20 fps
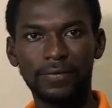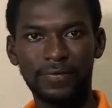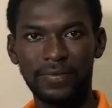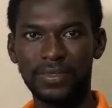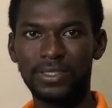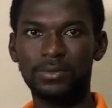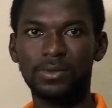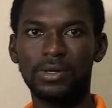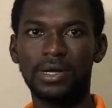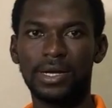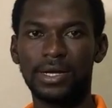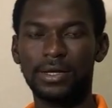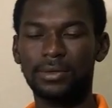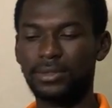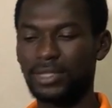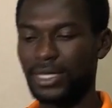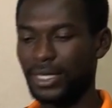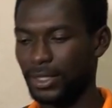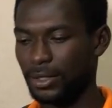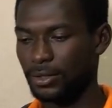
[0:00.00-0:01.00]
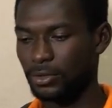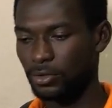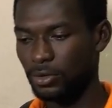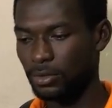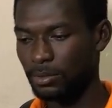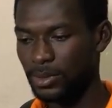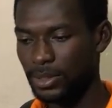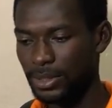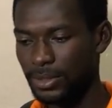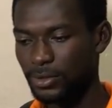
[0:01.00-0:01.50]
Facebook account. Like, so
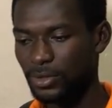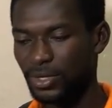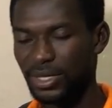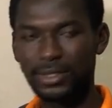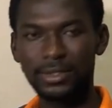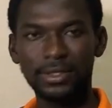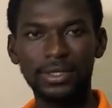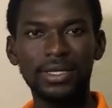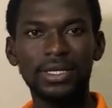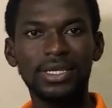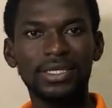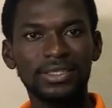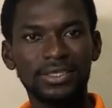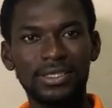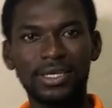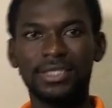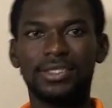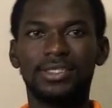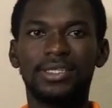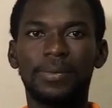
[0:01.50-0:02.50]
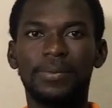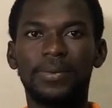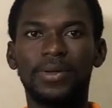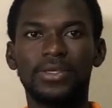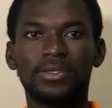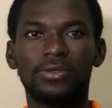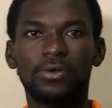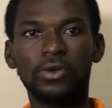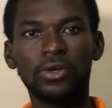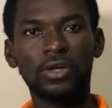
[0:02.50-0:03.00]
immediately you can chat to the
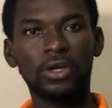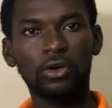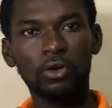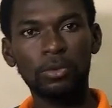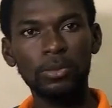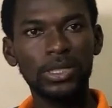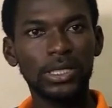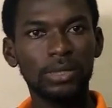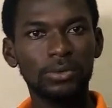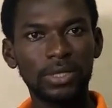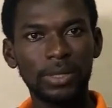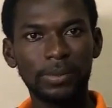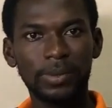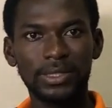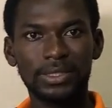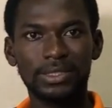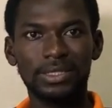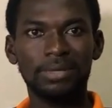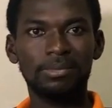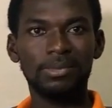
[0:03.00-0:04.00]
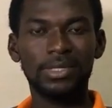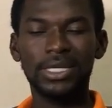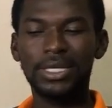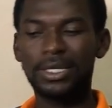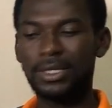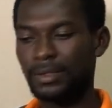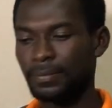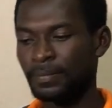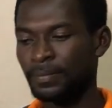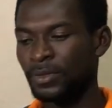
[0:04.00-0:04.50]
person, or you can communicate with the person
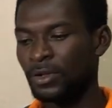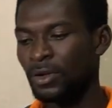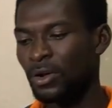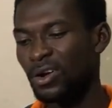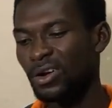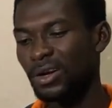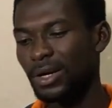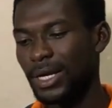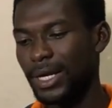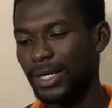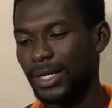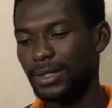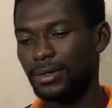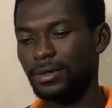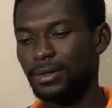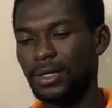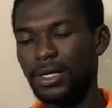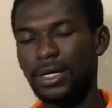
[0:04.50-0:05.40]
immediately. Unlike